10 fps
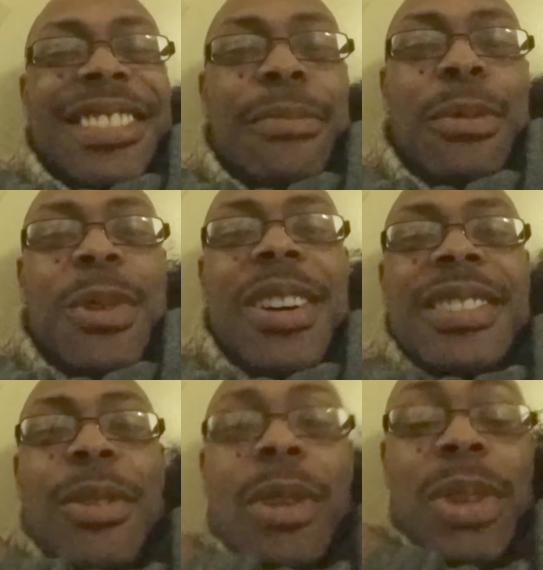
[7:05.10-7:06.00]
is number
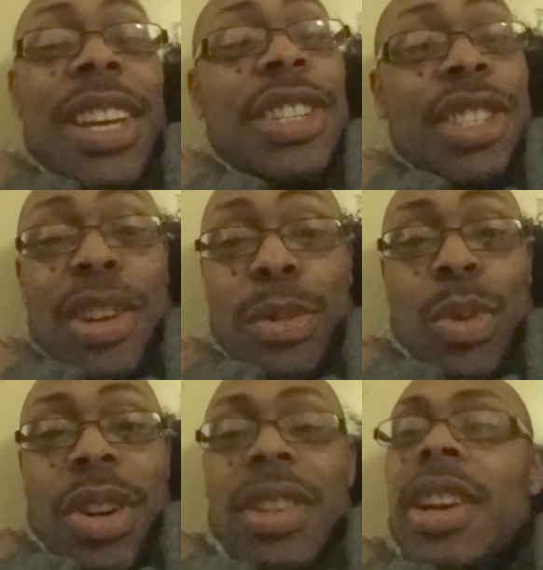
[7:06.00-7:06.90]
one, or religion's number
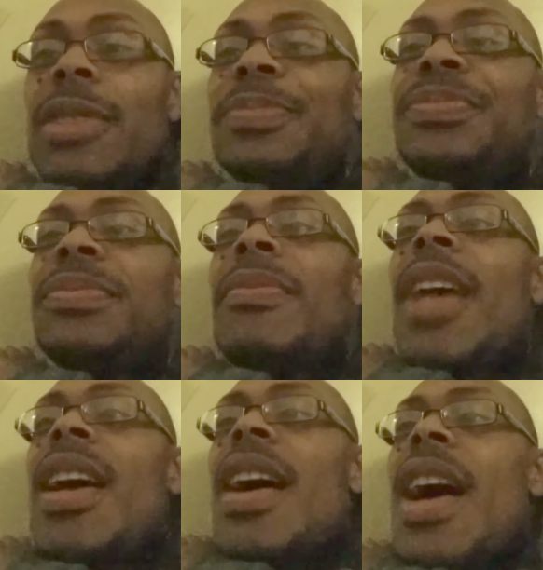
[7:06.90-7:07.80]
one, okay.
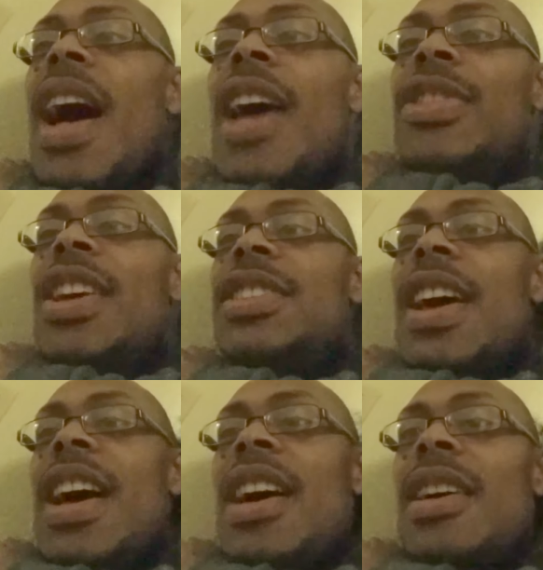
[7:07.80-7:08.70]
And then
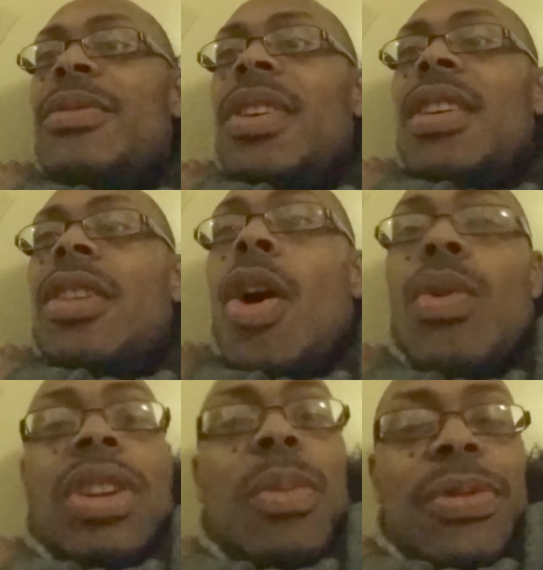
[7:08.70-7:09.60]
you have
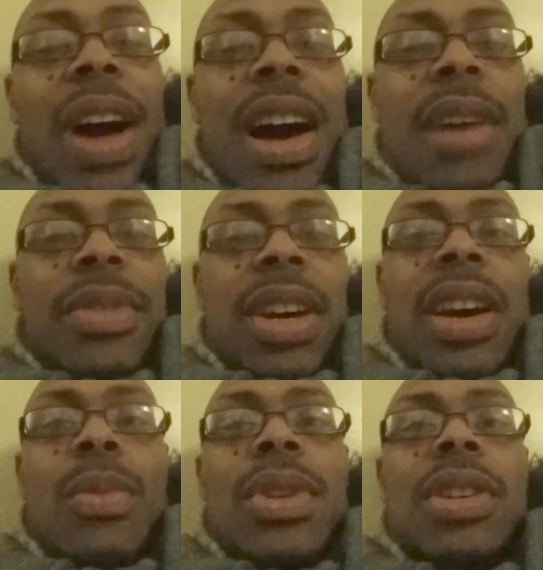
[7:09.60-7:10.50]
number five,
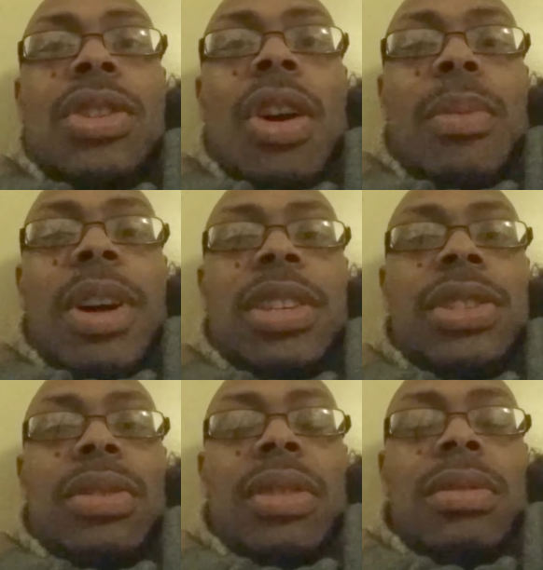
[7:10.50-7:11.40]
okay. I wanted to talk about
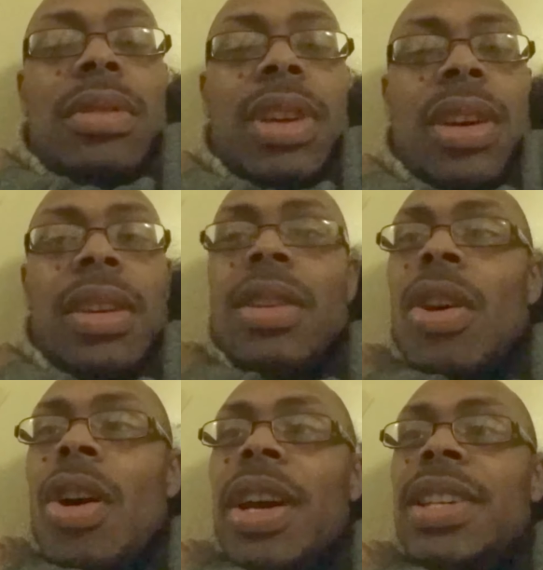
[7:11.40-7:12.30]
this to you, okay. In
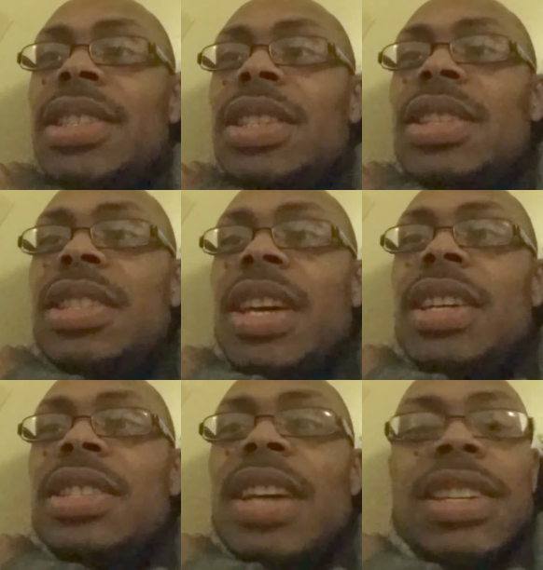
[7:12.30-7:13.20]
August
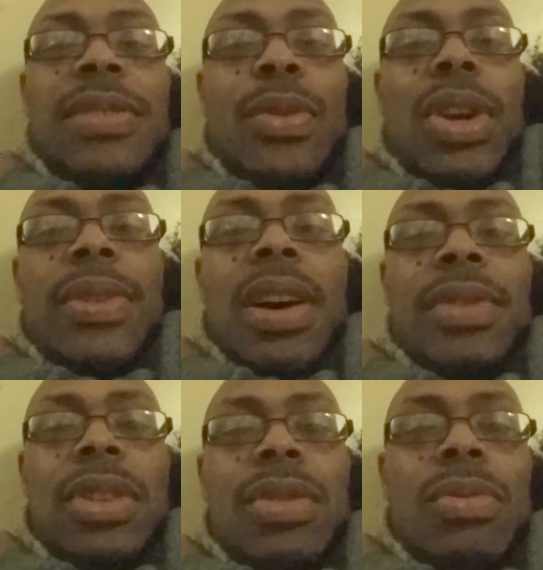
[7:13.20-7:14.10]
6,
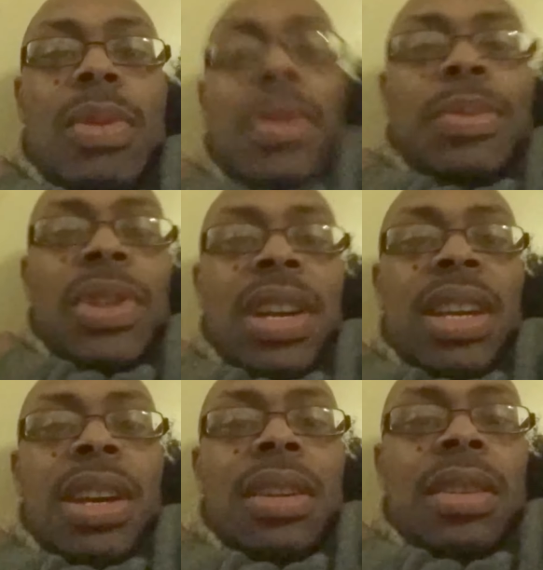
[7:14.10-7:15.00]
1945, do you remember that
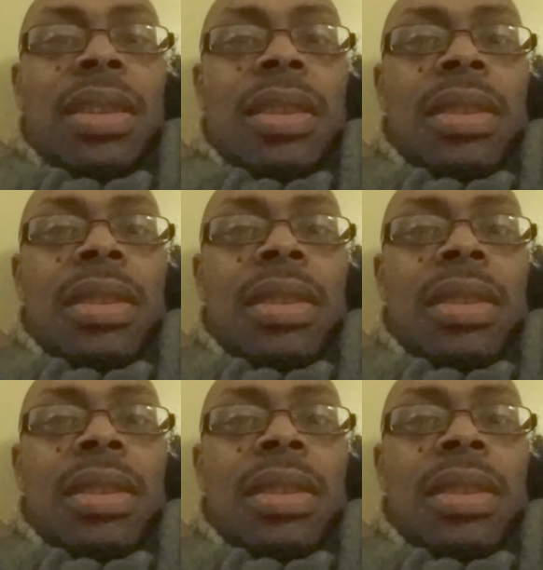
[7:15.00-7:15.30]
day?